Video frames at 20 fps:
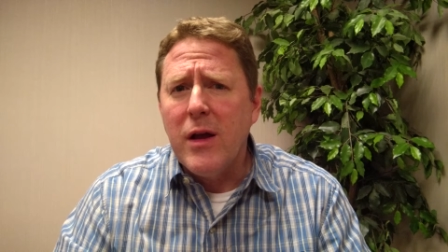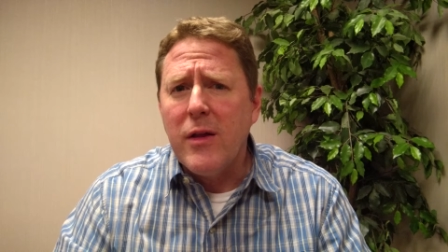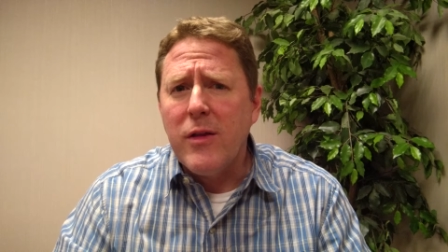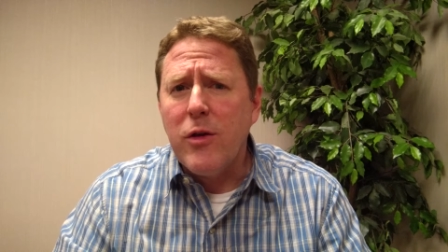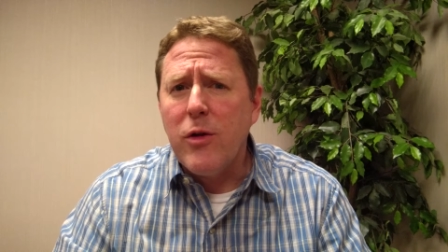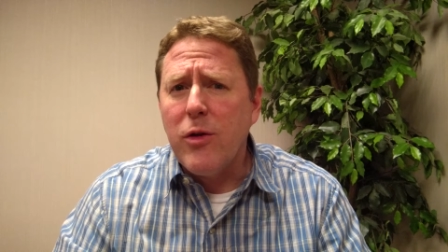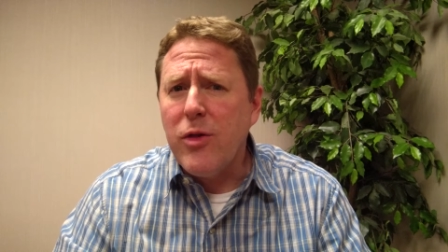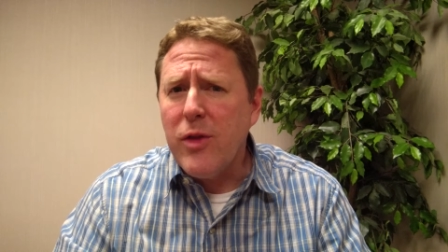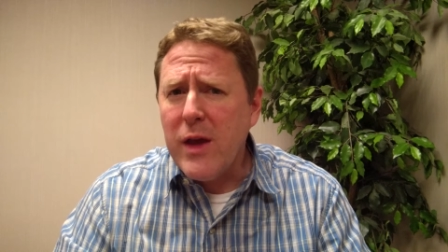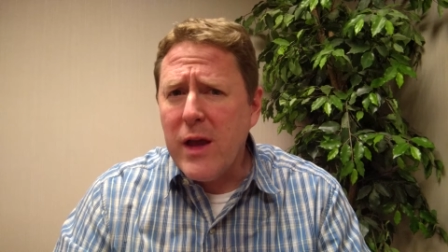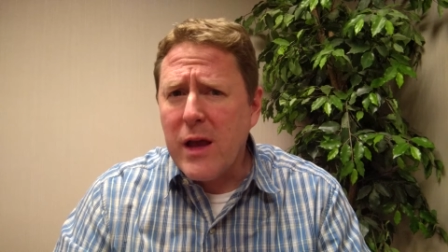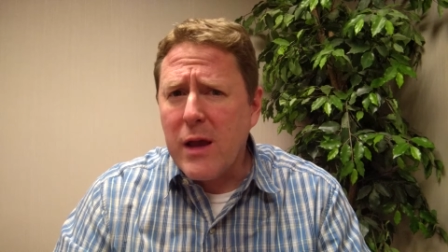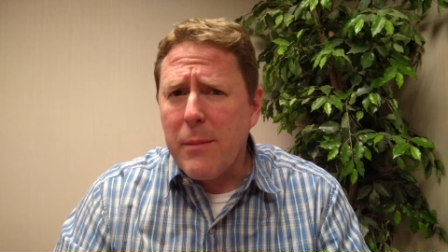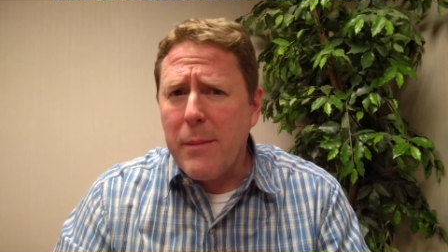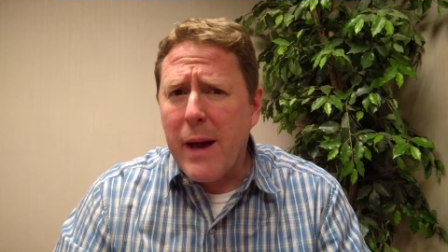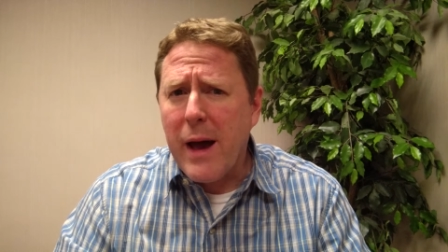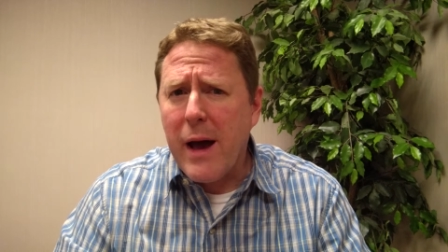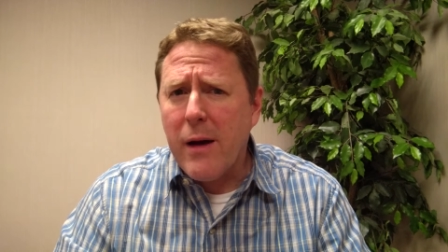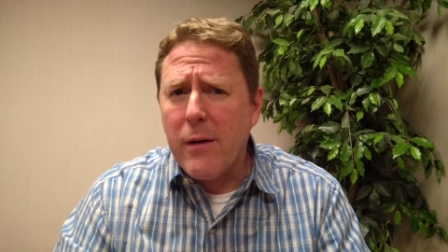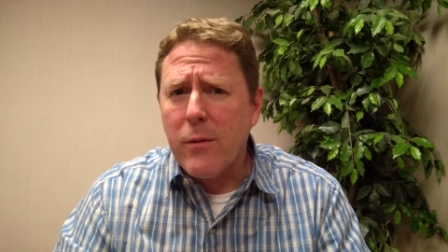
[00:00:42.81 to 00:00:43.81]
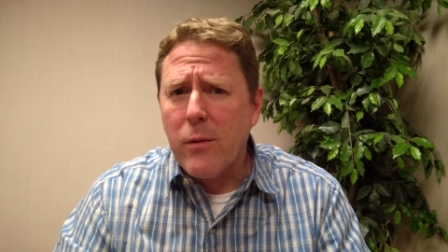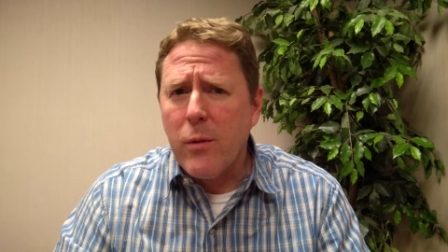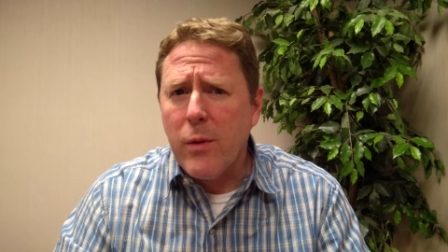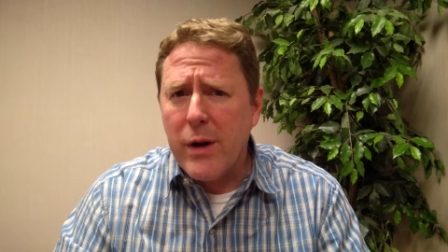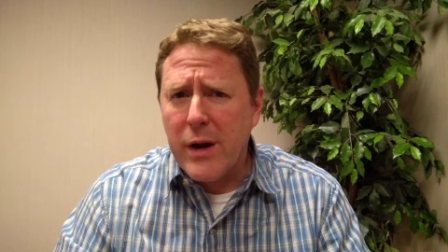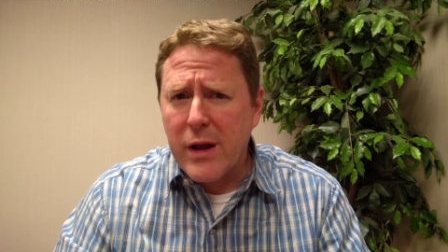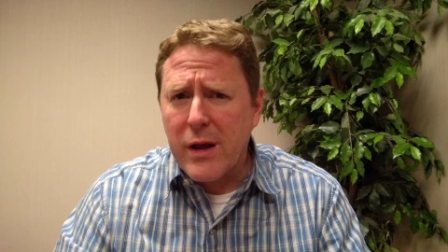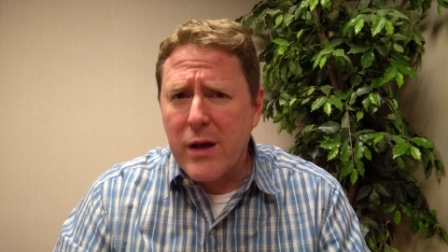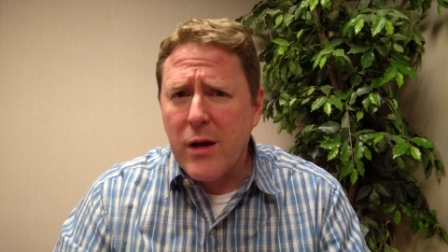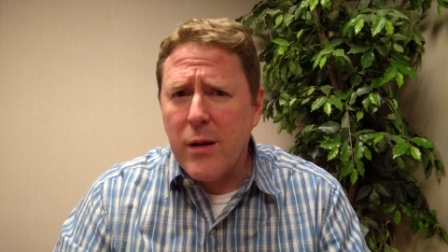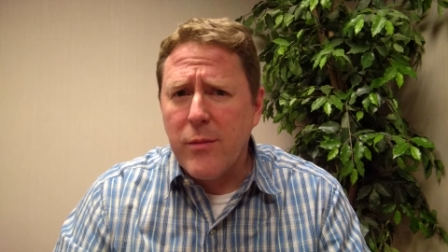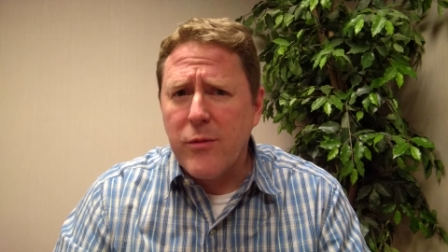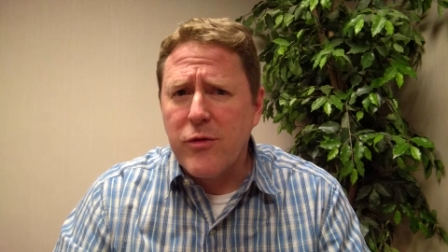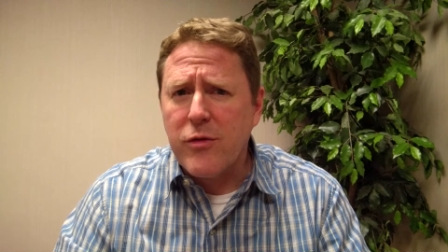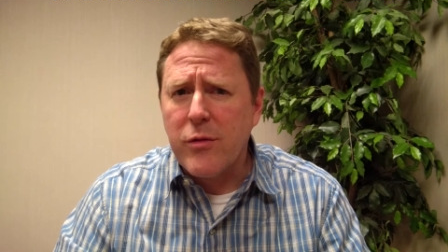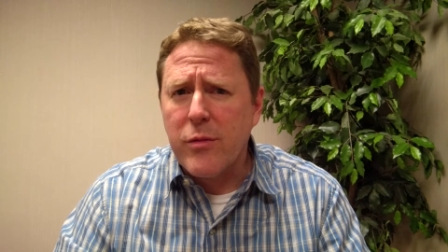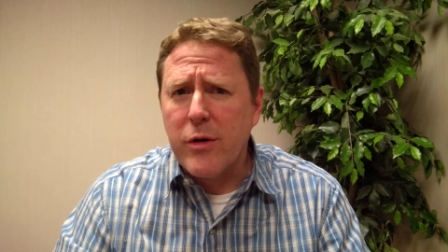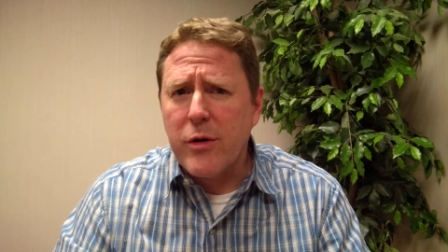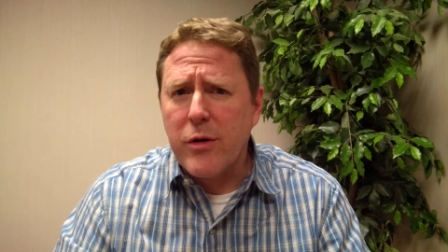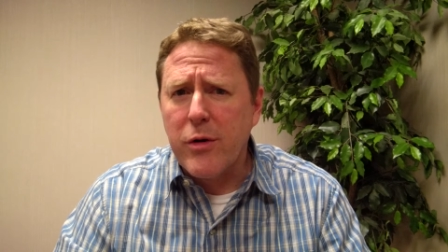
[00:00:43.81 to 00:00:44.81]
you think about when it comes
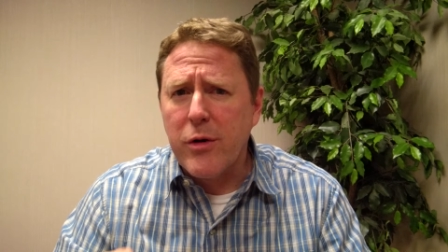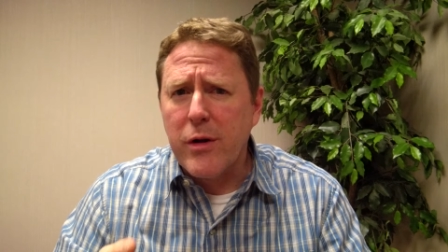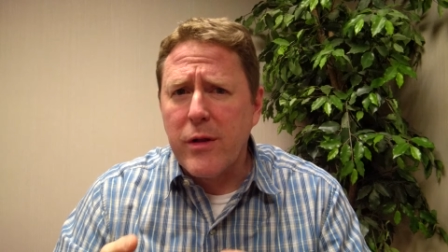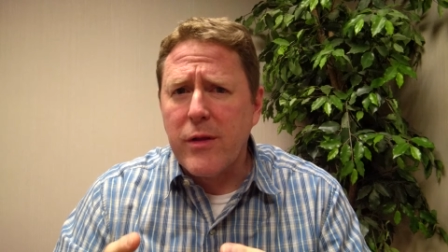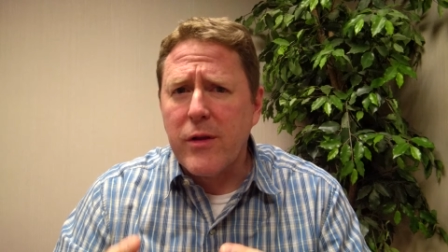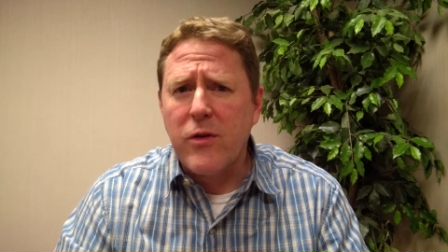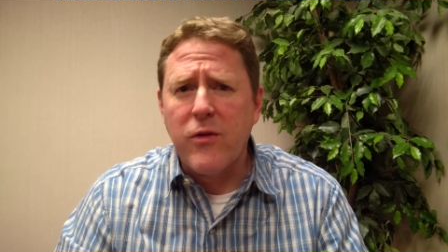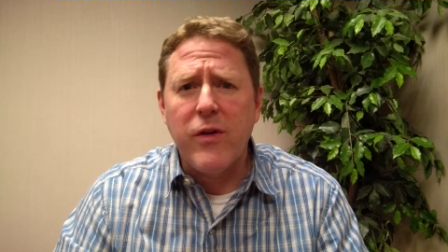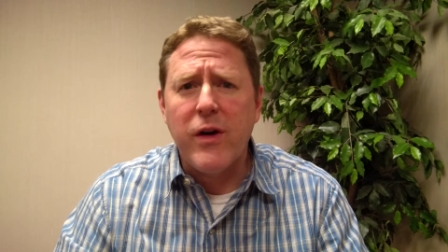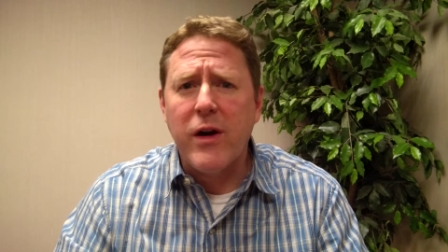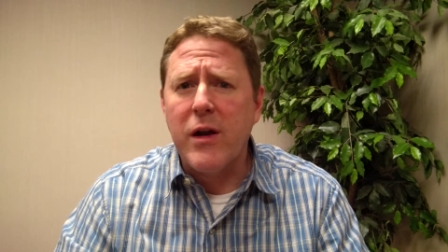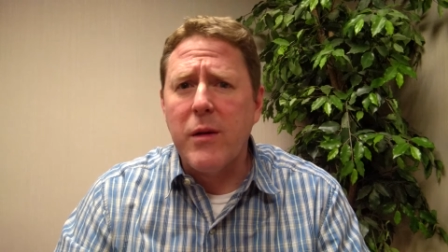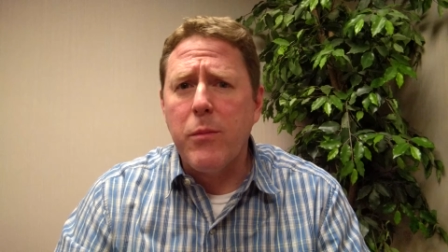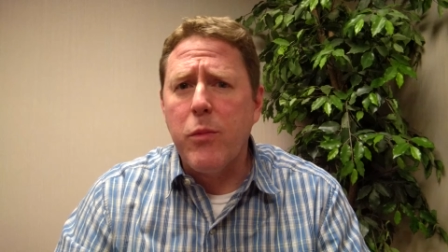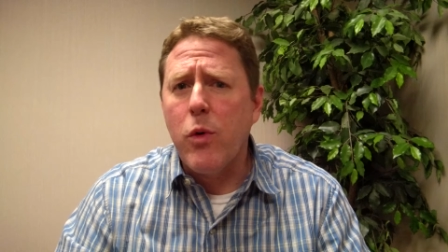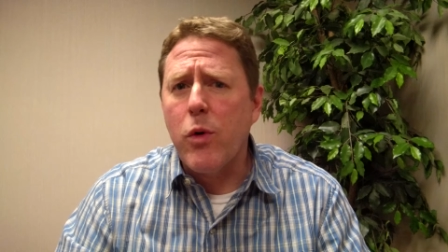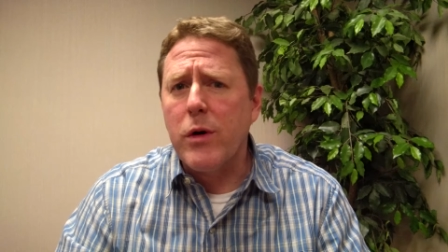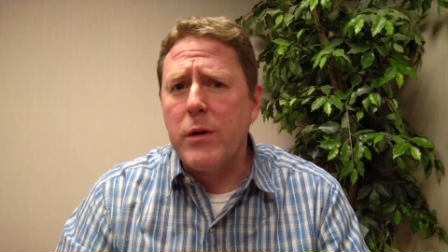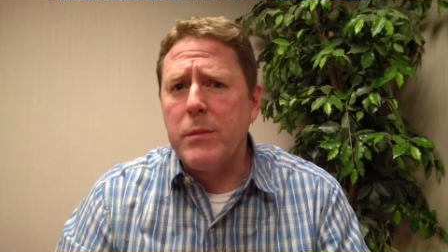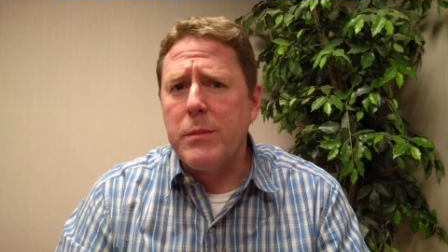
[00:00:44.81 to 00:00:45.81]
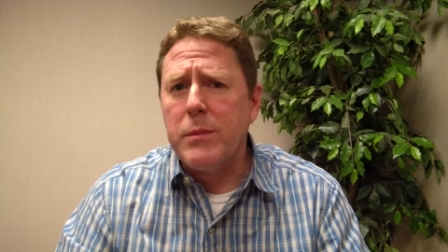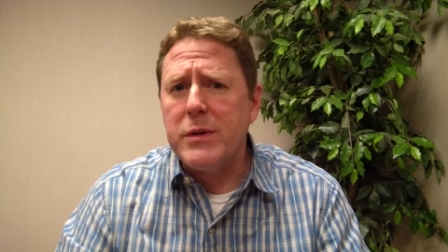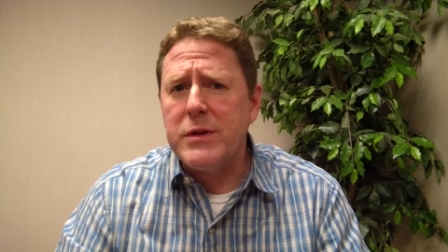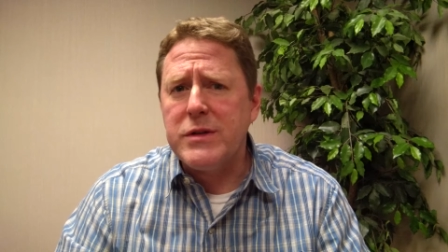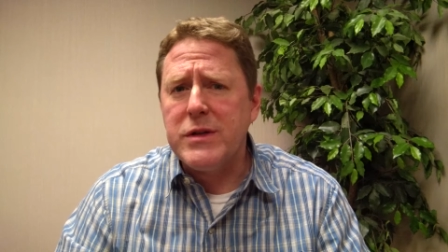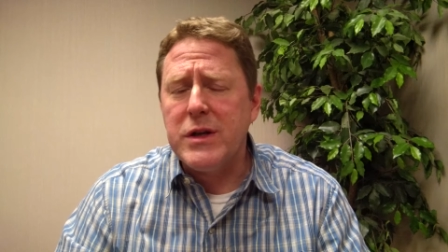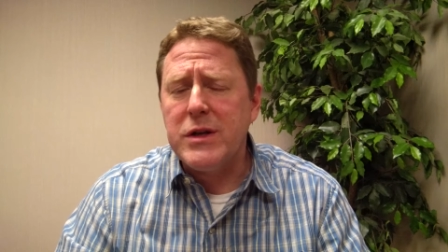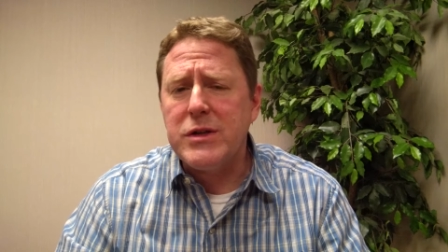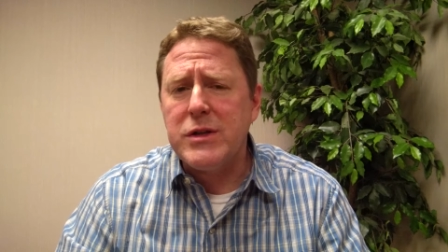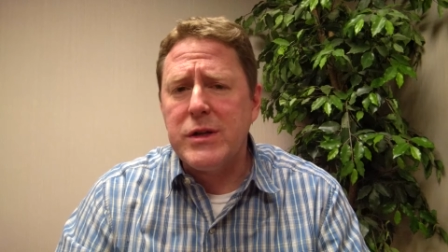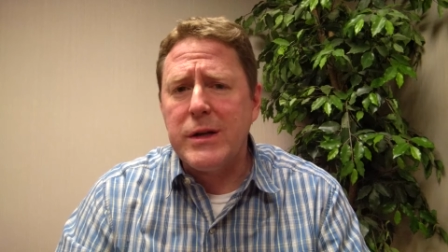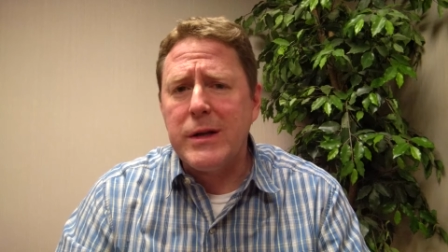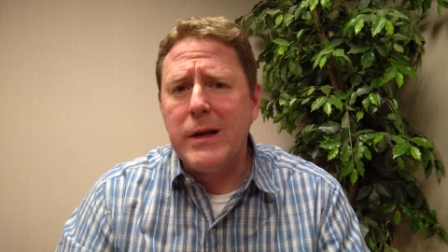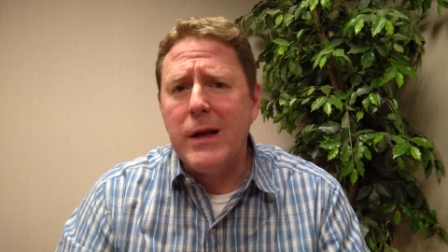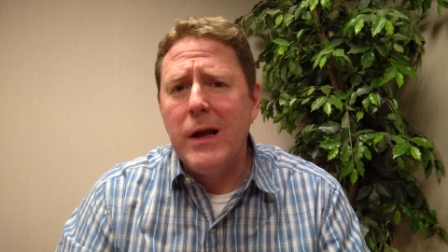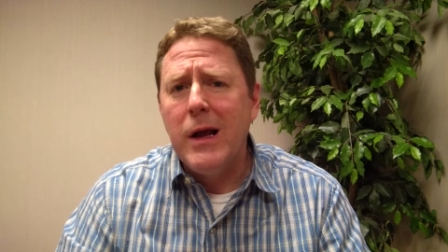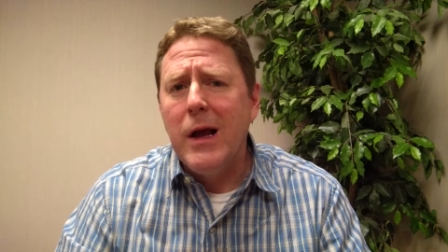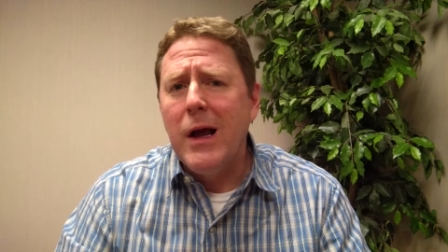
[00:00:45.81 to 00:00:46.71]
to recruiting this very important position.